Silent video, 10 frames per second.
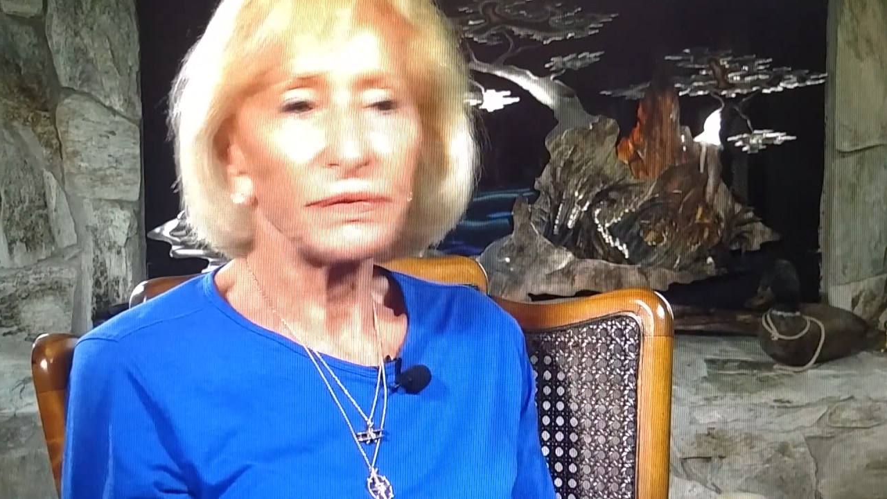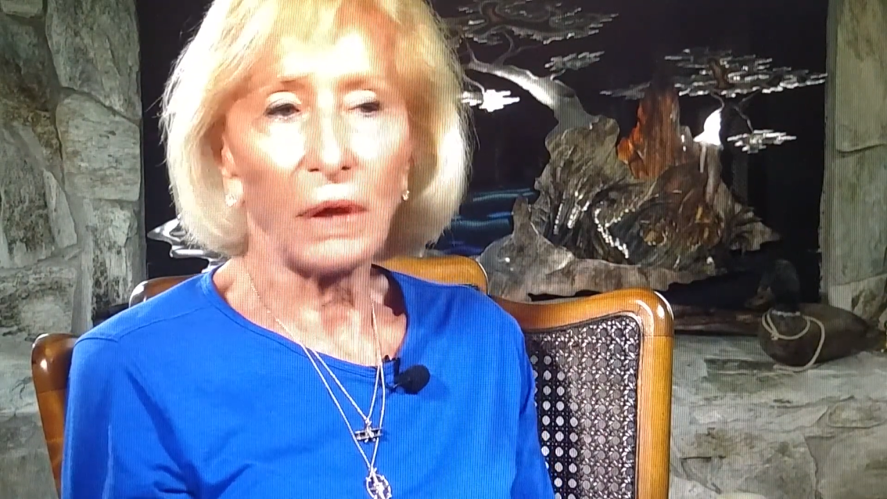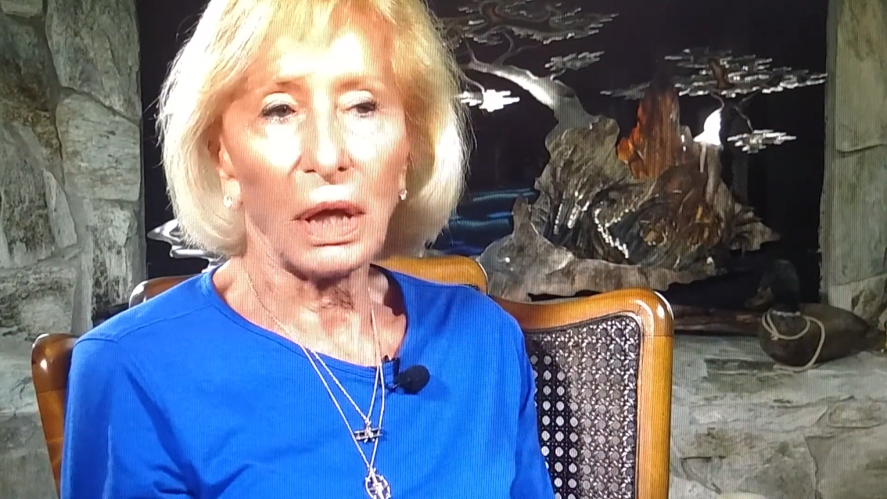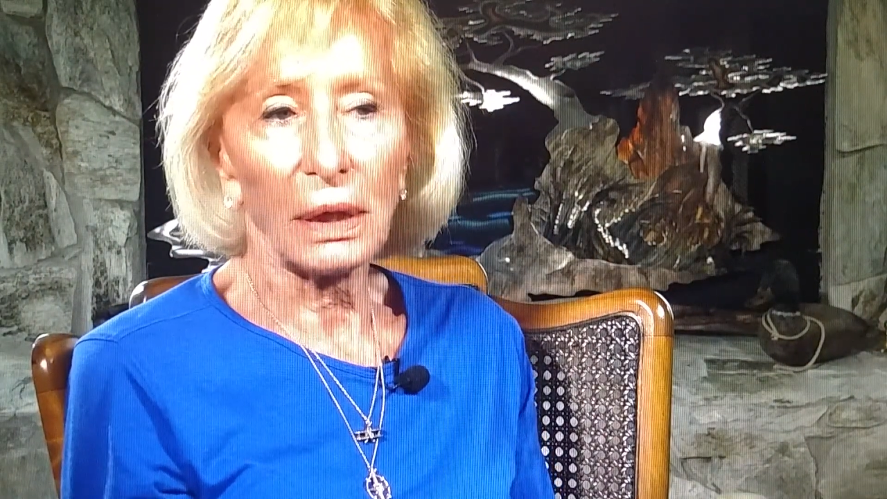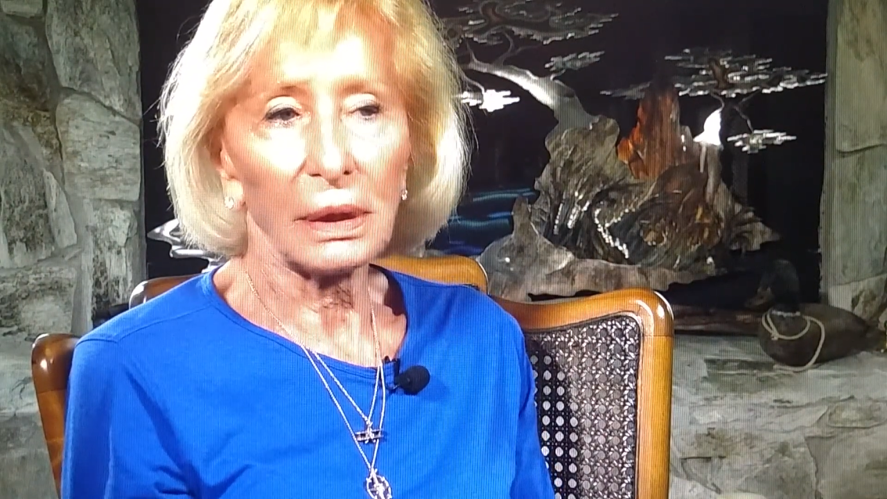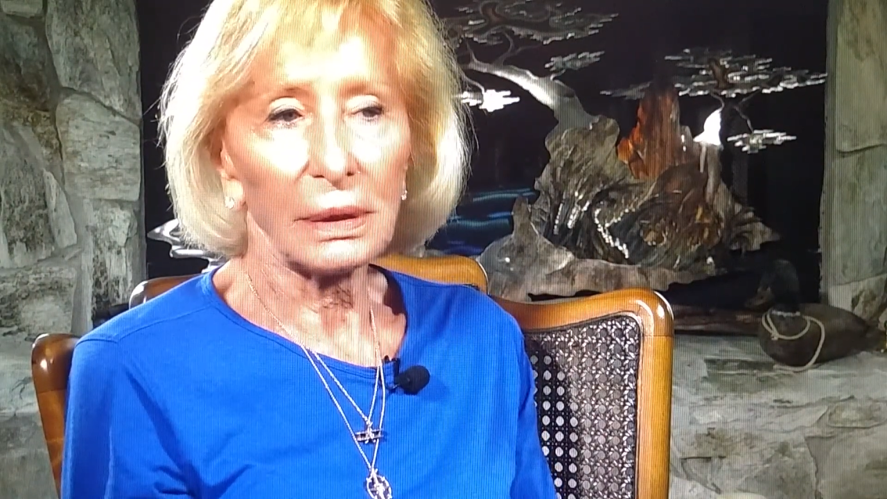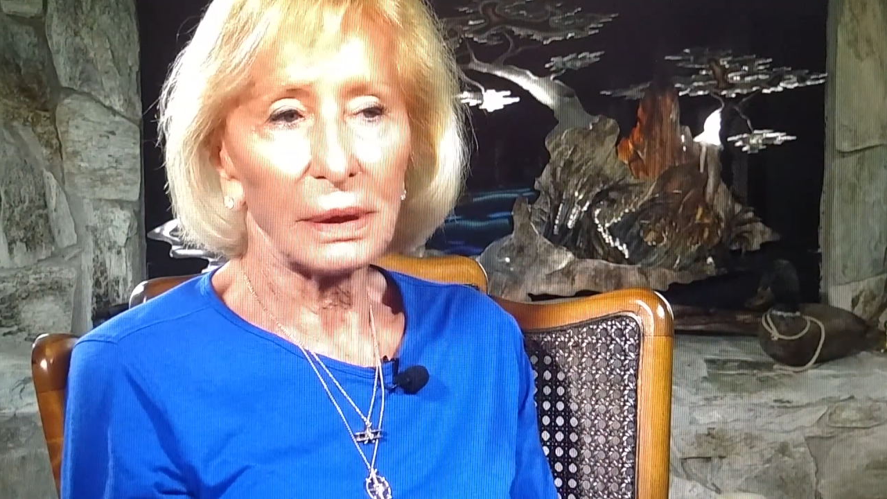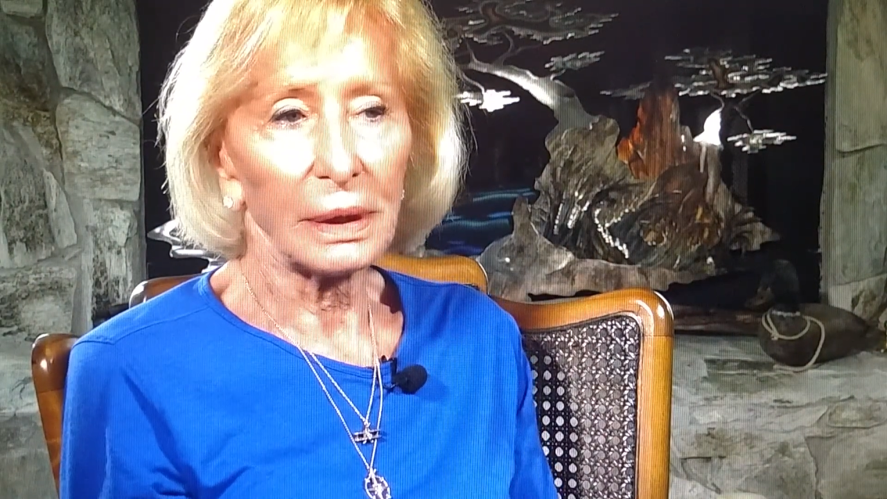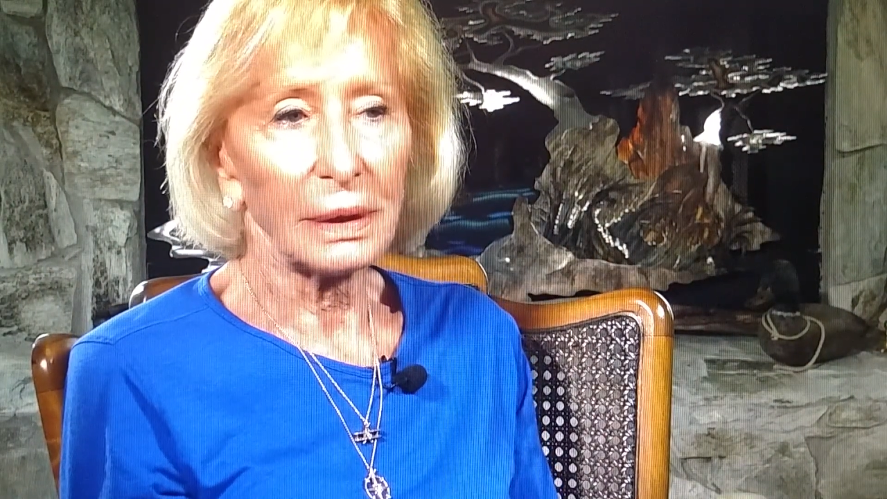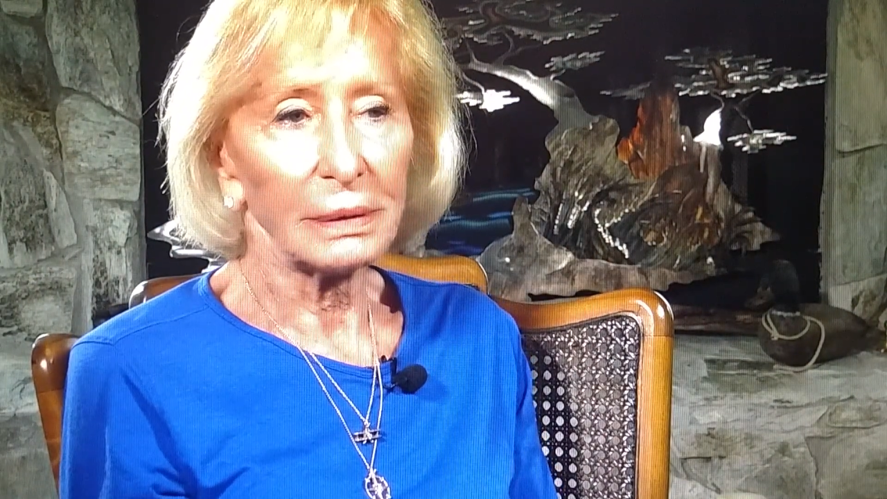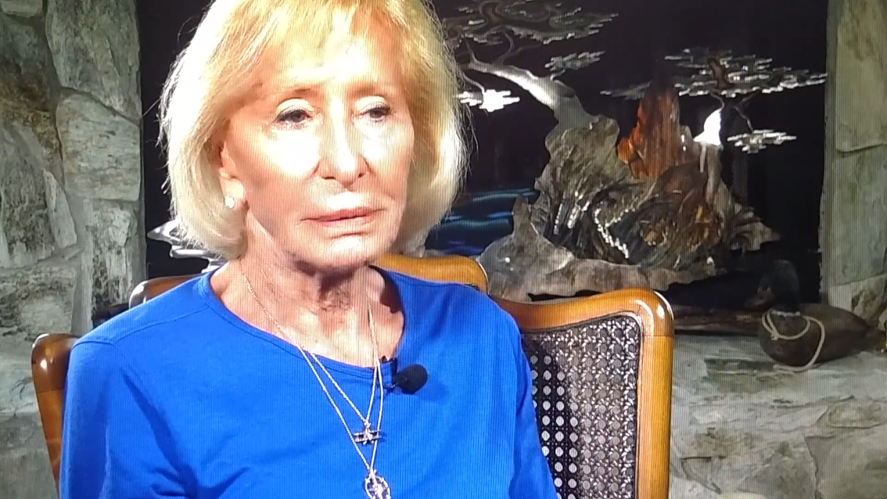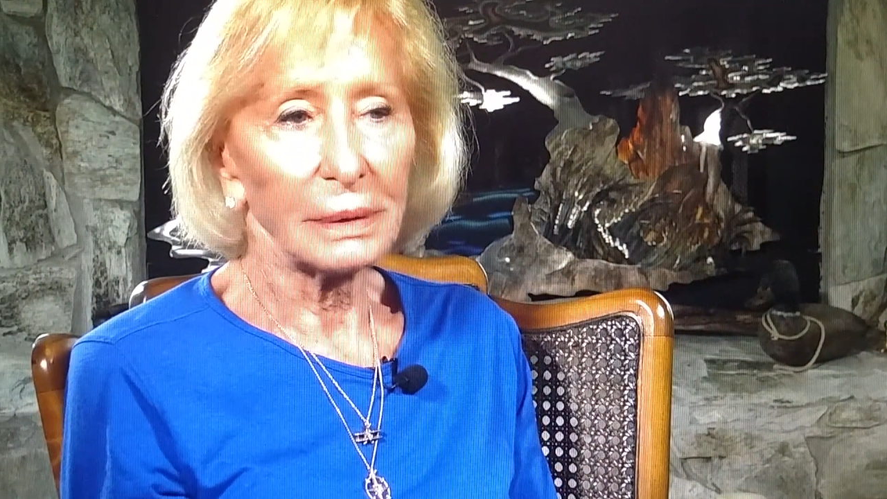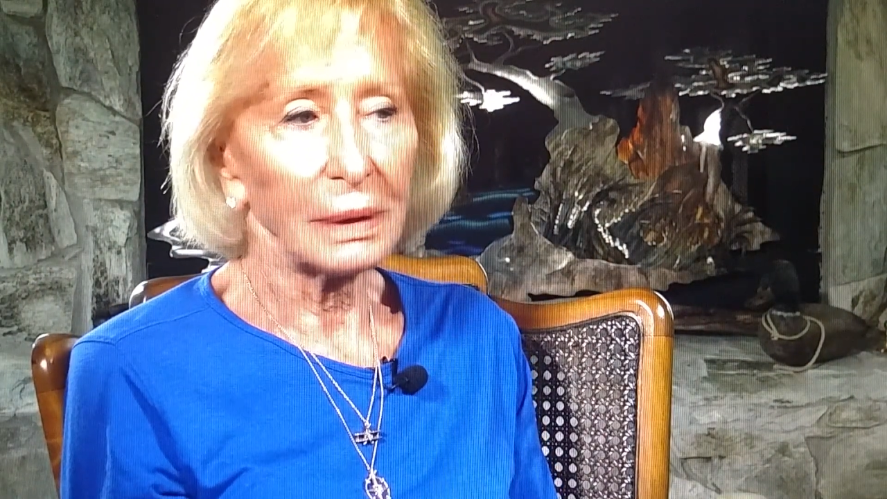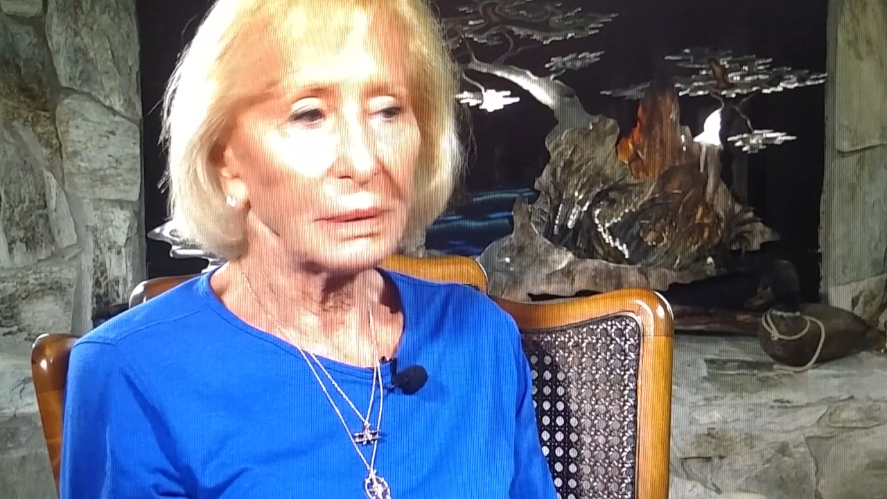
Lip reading: flying, and